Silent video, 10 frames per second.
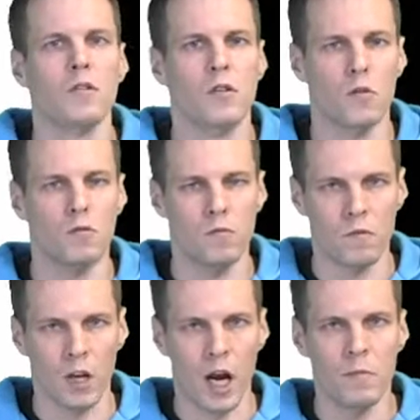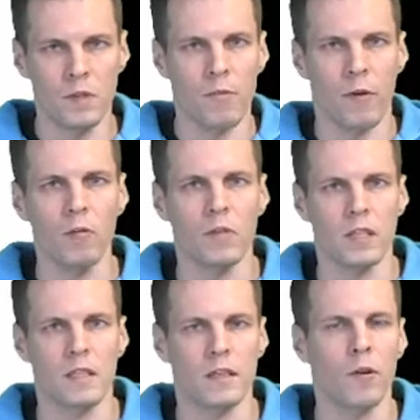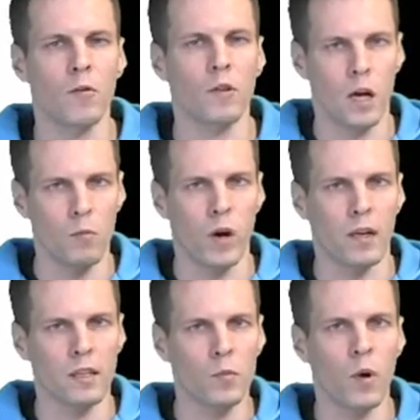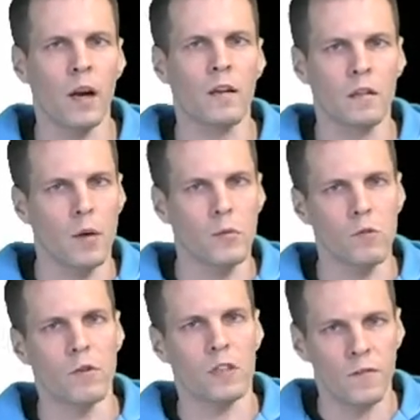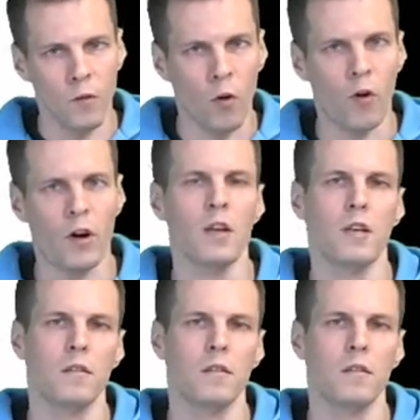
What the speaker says: So time zero, it's zero. Time one, it's one. Time two, it's four.